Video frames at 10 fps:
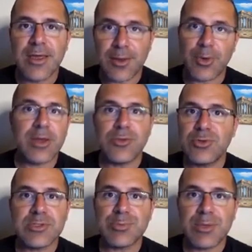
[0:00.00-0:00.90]
Right? You
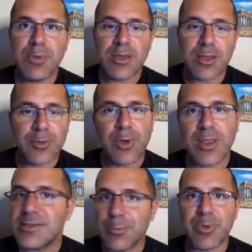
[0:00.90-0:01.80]
just made money. Right?
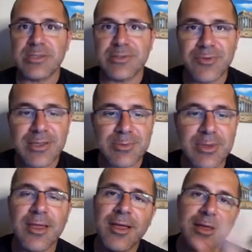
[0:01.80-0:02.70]
That's the best investment.
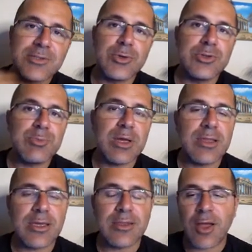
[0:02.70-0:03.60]
So use my
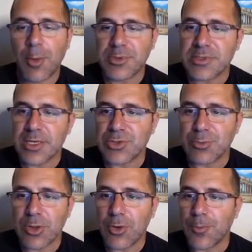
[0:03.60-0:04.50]
link in the comment section
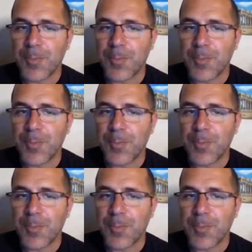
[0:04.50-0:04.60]
below.